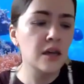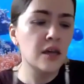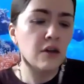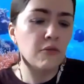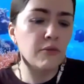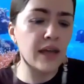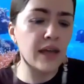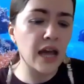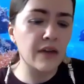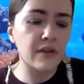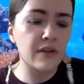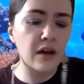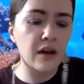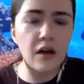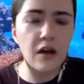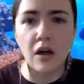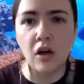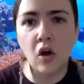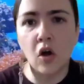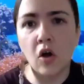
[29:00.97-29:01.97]
We have a,
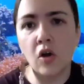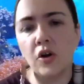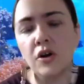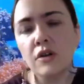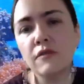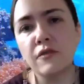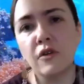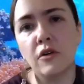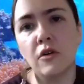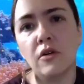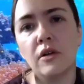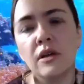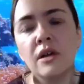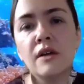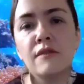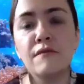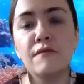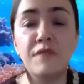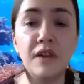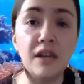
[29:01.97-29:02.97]
a carnival
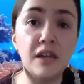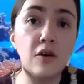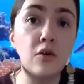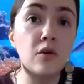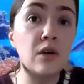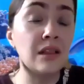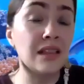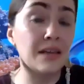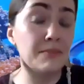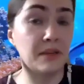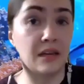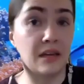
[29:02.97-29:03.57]
video clip